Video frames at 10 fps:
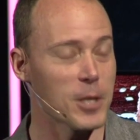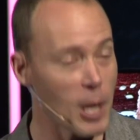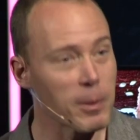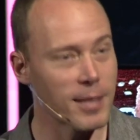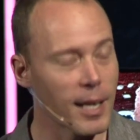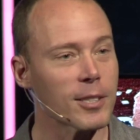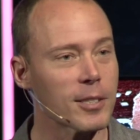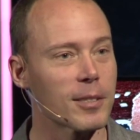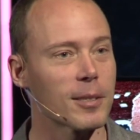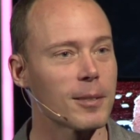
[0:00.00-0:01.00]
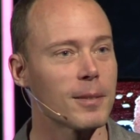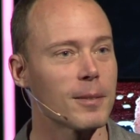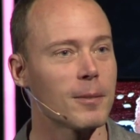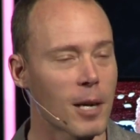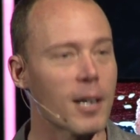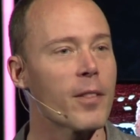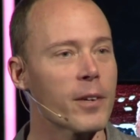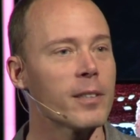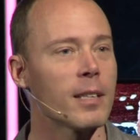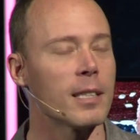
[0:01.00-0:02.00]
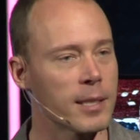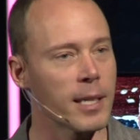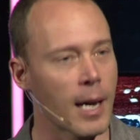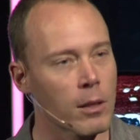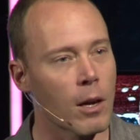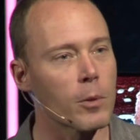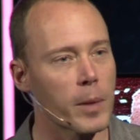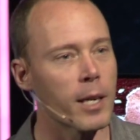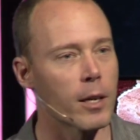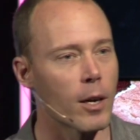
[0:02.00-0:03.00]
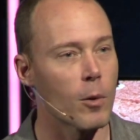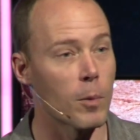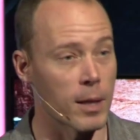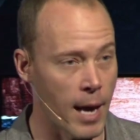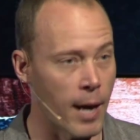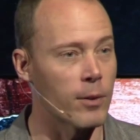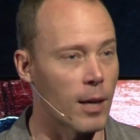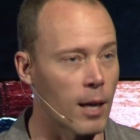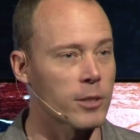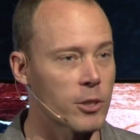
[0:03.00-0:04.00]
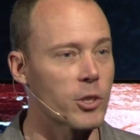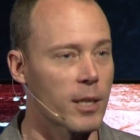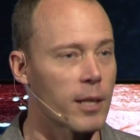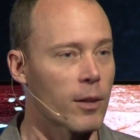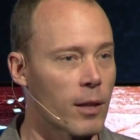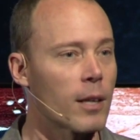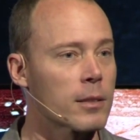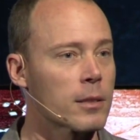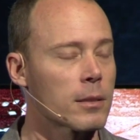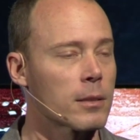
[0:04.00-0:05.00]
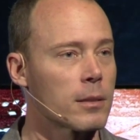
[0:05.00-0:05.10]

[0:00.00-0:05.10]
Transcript: Shall we test one another and see how long we can go without oxygen in our lungs?